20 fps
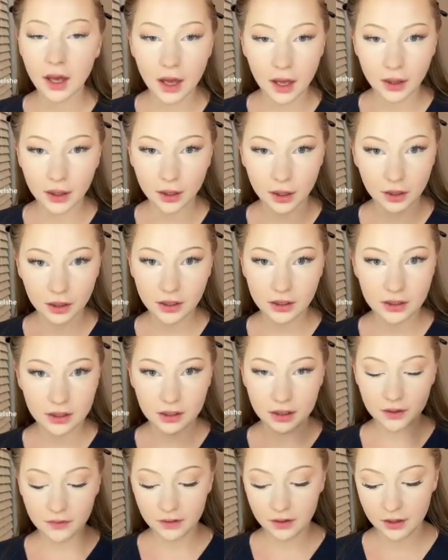I literally
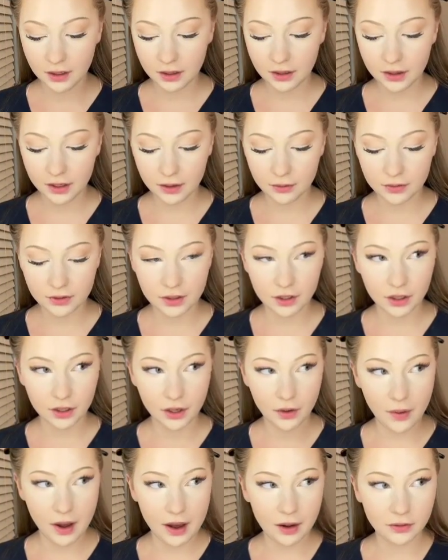didn't even think that I was gonna
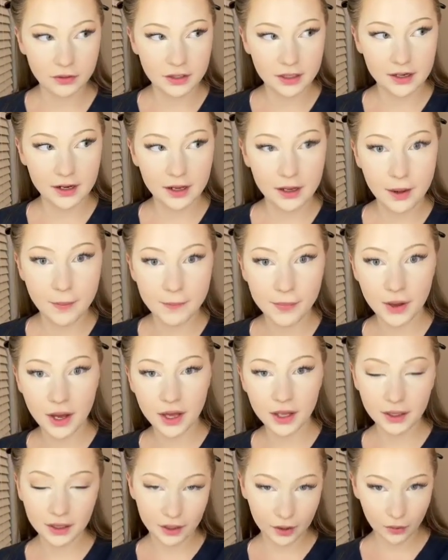go out tonight,
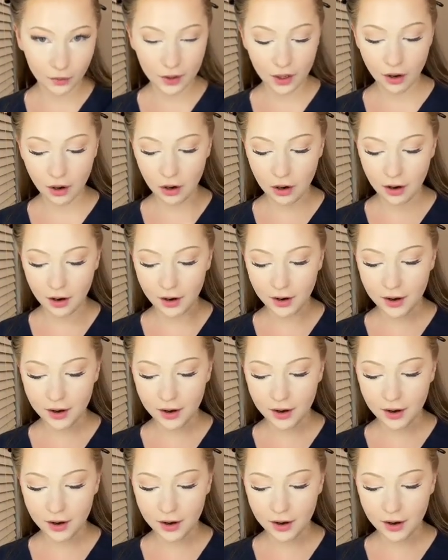but here we are.